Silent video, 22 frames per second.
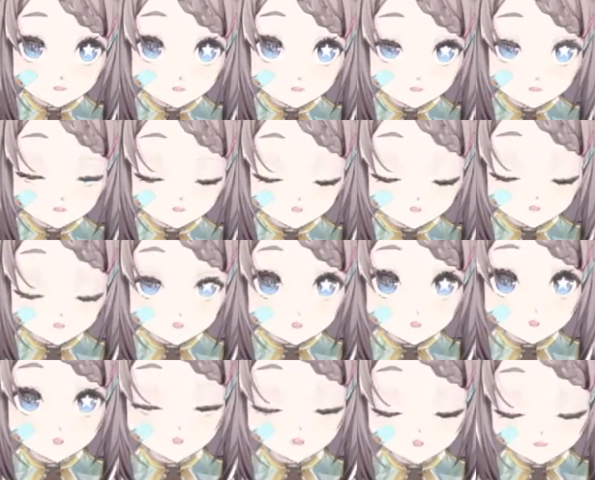So
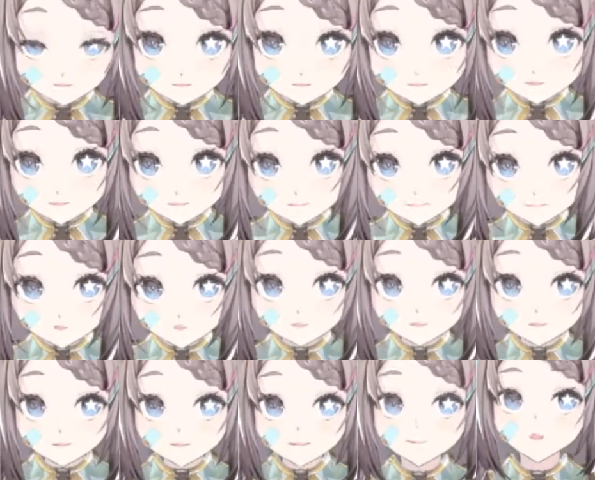normally you would be
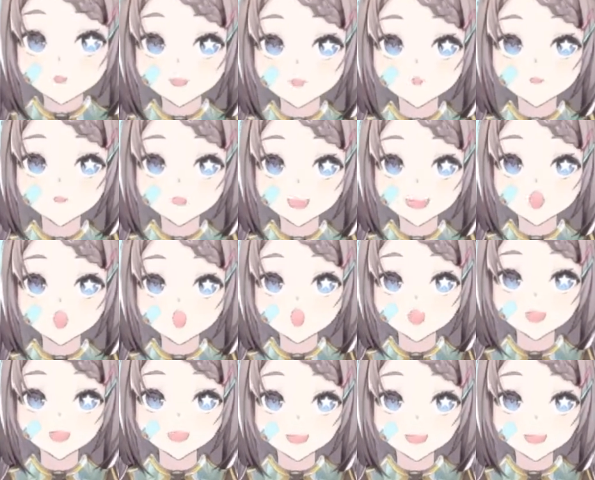able to log in